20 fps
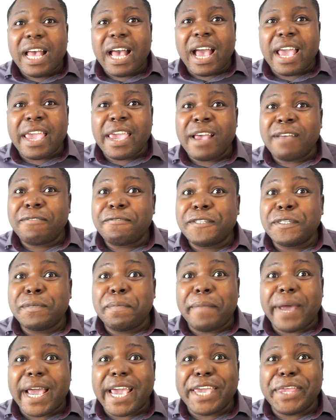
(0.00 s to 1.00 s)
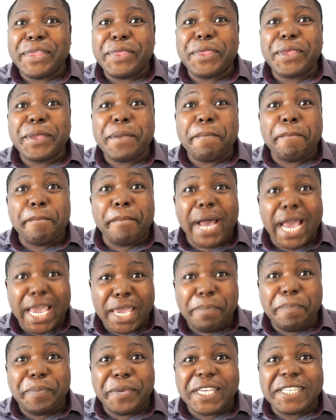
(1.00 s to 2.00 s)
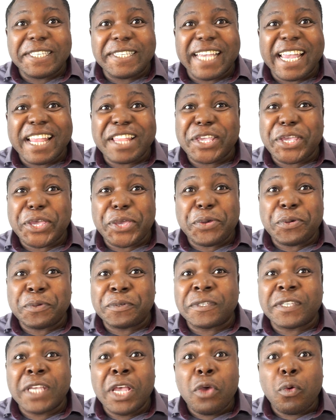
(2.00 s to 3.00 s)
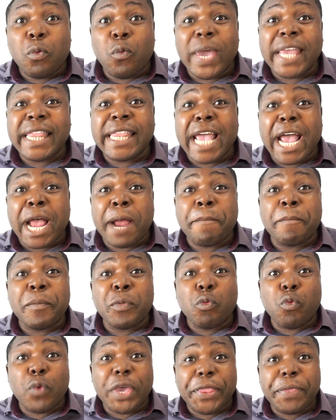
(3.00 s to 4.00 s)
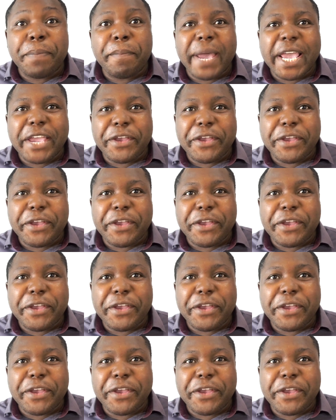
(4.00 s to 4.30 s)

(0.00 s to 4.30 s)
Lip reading: I have to mind my P's and Q's when I'm with my